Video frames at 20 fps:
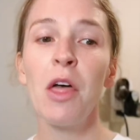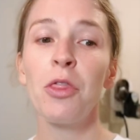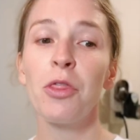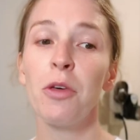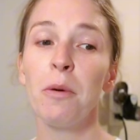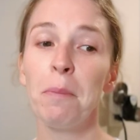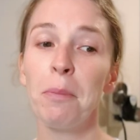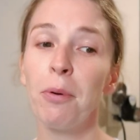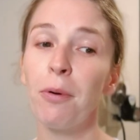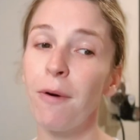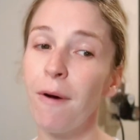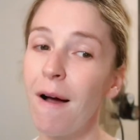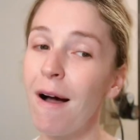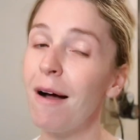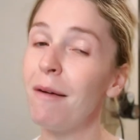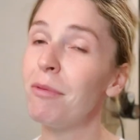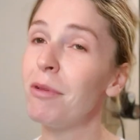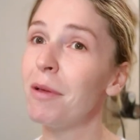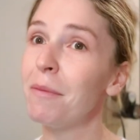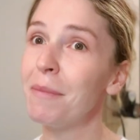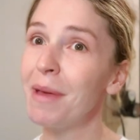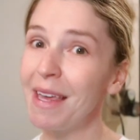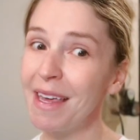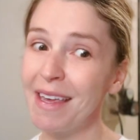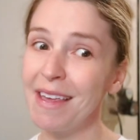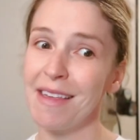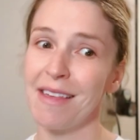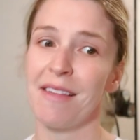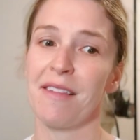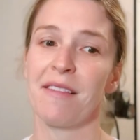The problem
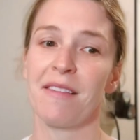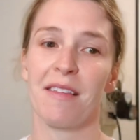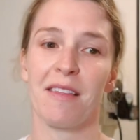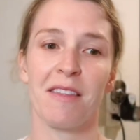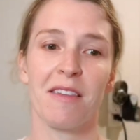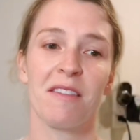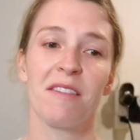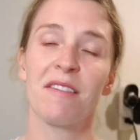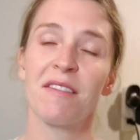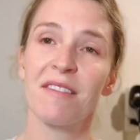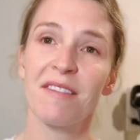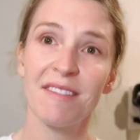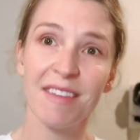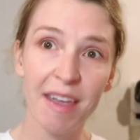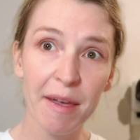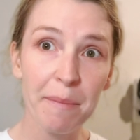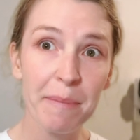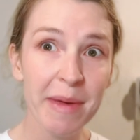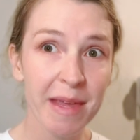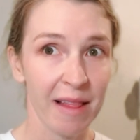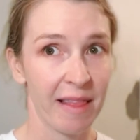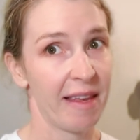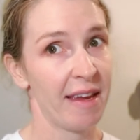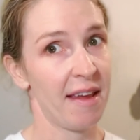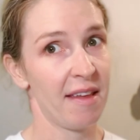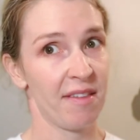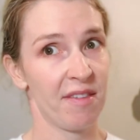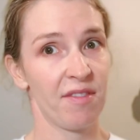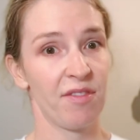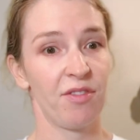is the
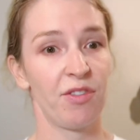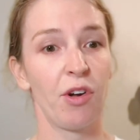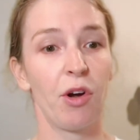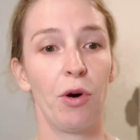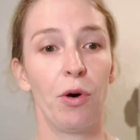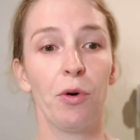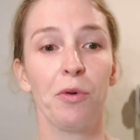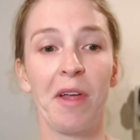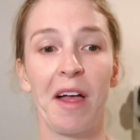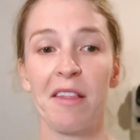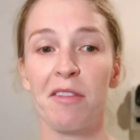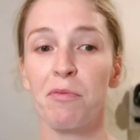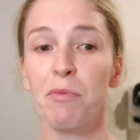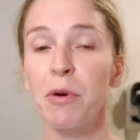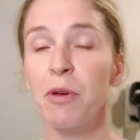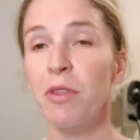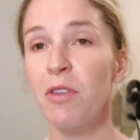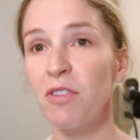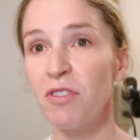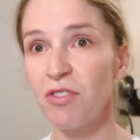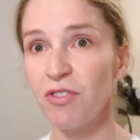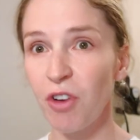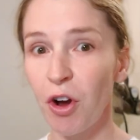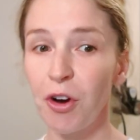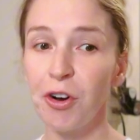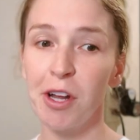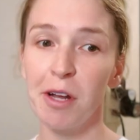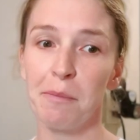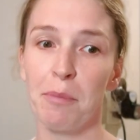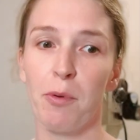stimulus. So that's where the
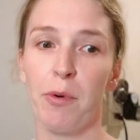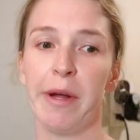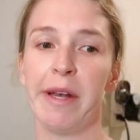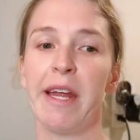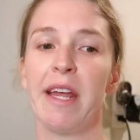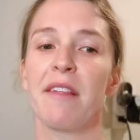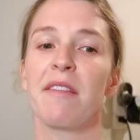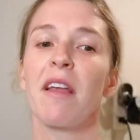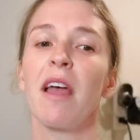starting point is.